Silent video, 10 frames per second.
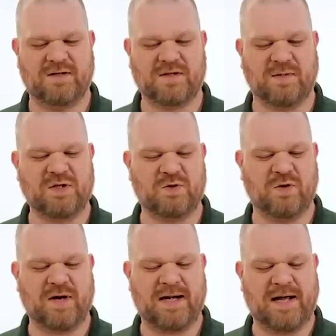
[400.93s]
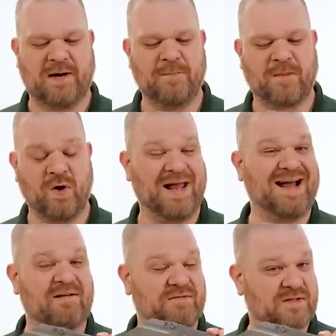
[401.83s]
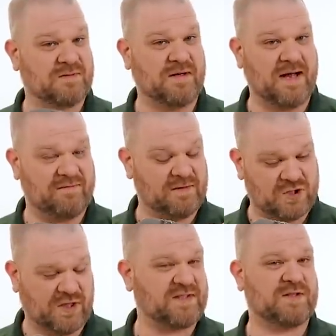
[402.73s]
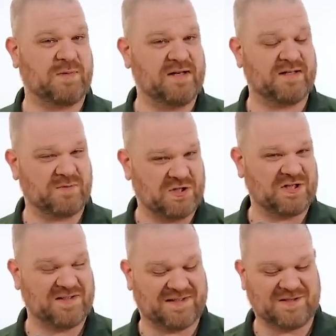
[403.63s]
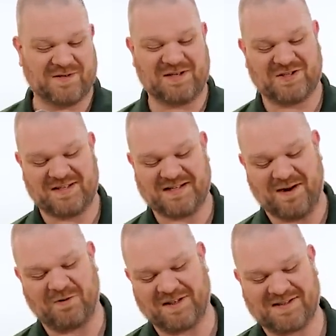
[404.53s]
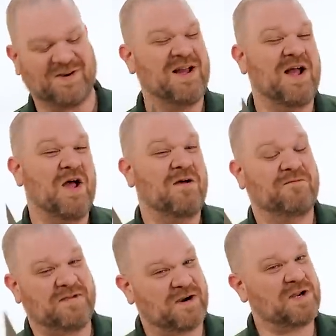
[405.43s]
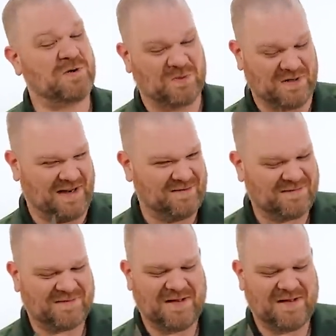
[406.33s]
so let me do it right now. Okay, I've just spent as much consideration as I want to. Very cool knife,